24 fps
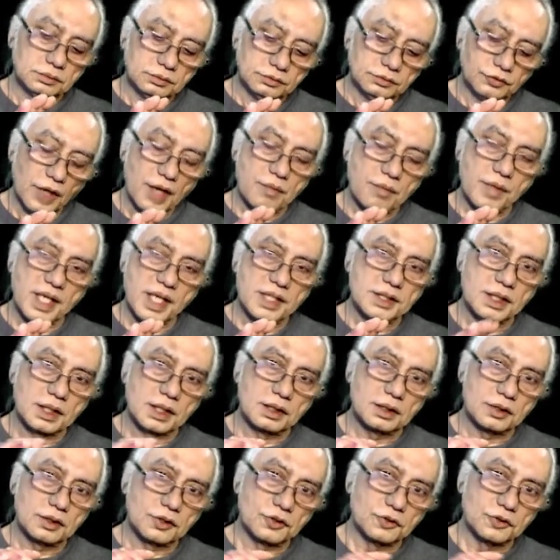
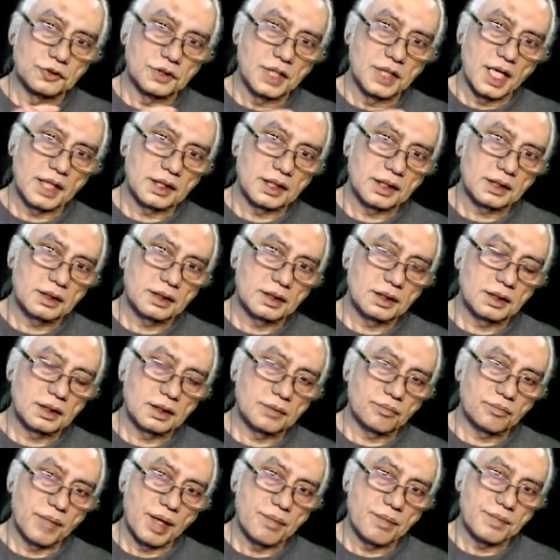vibration to that
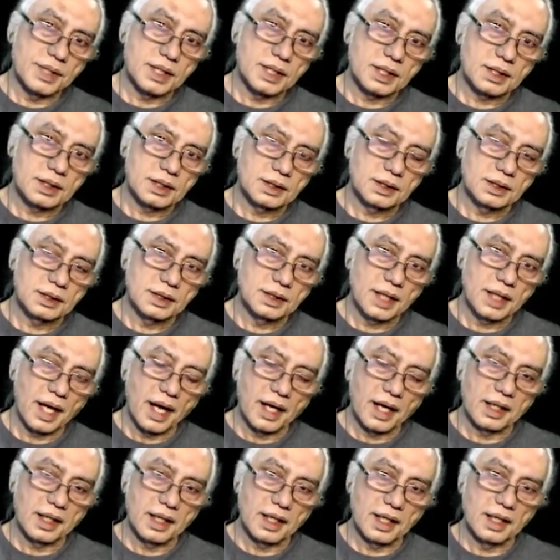paper,
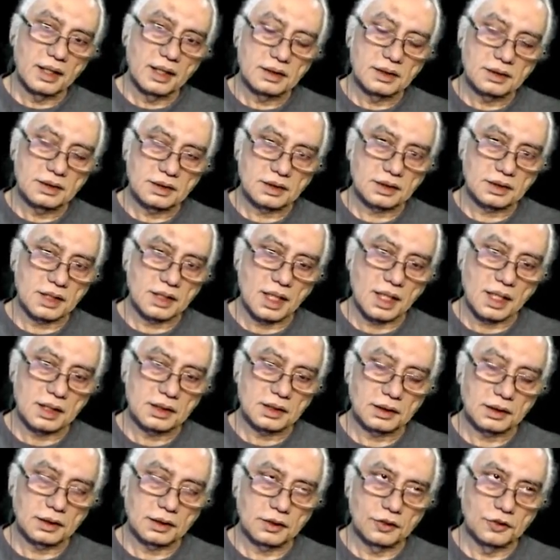and then start
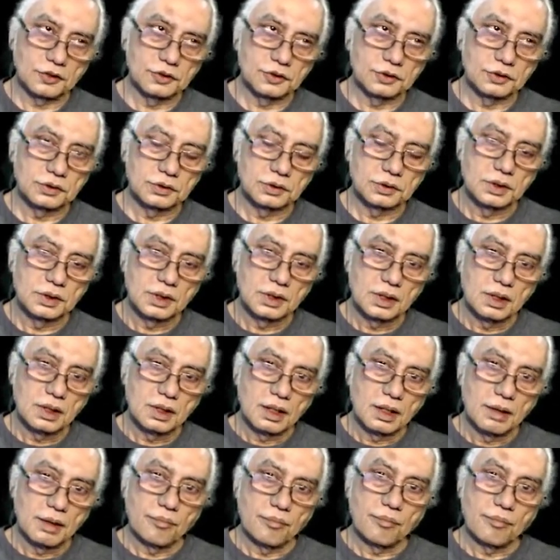to
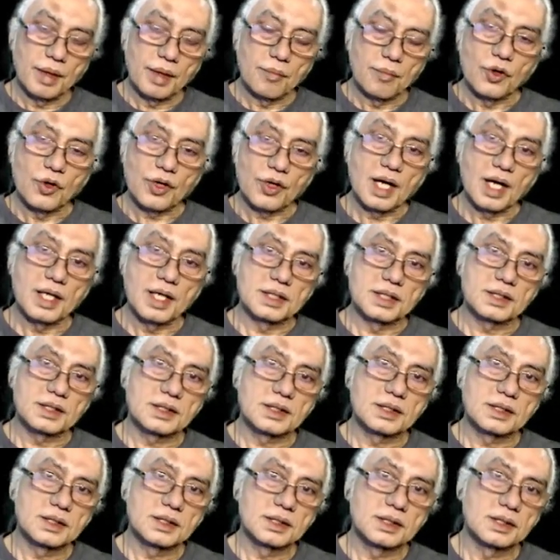
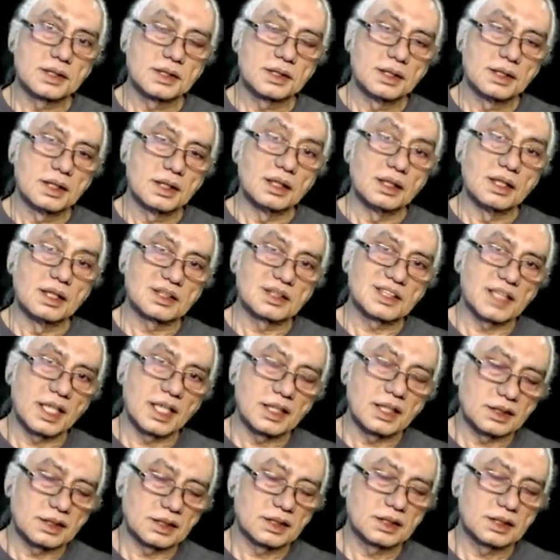memorize the
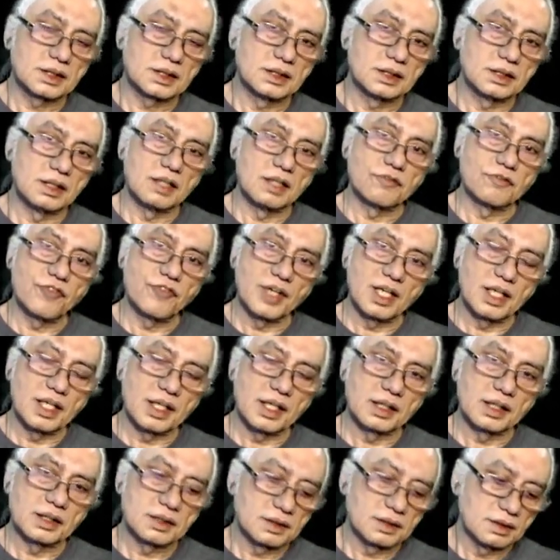sense, the
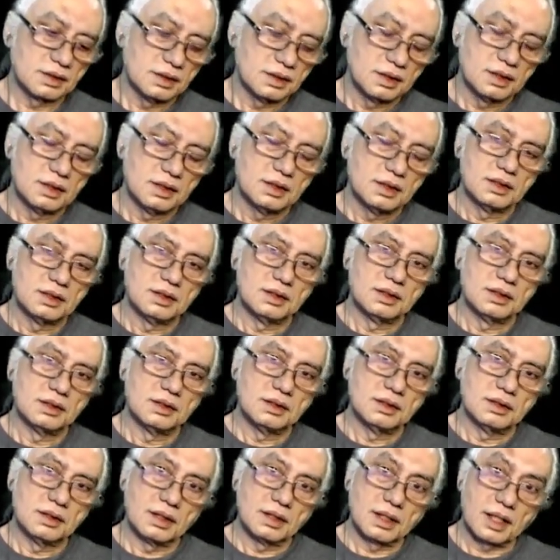feeling,
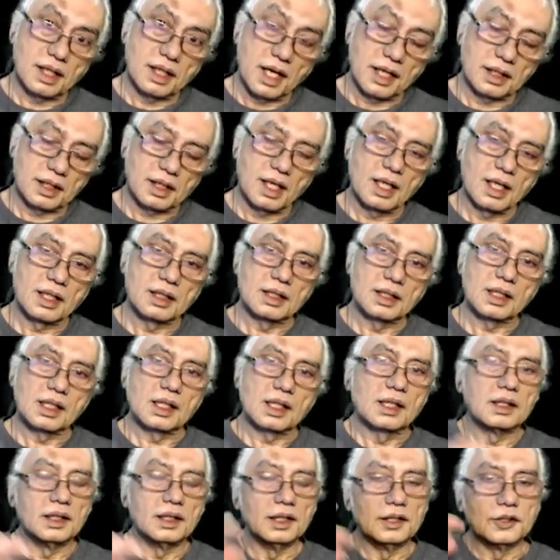red color
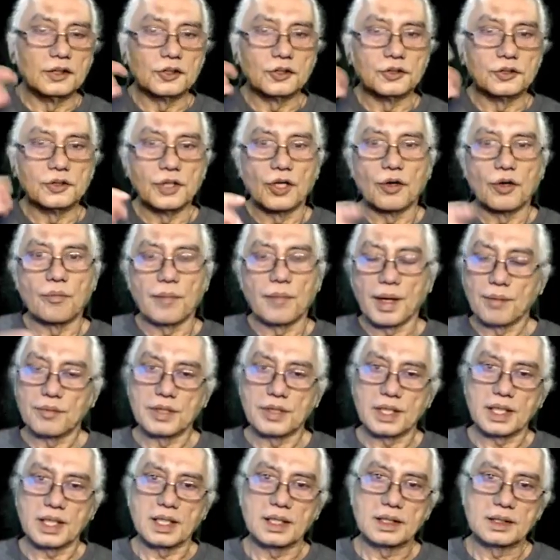into your
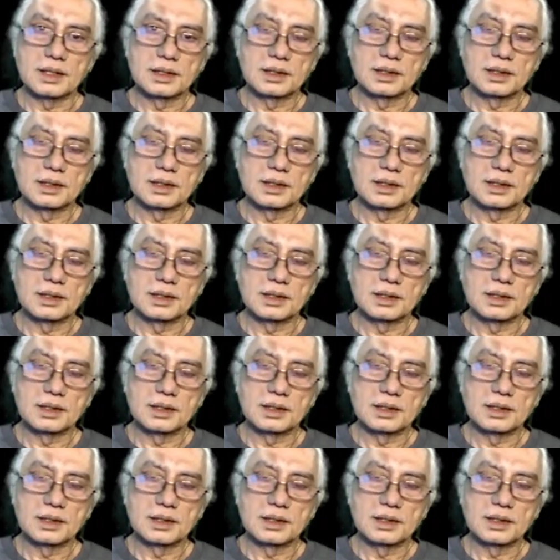memory.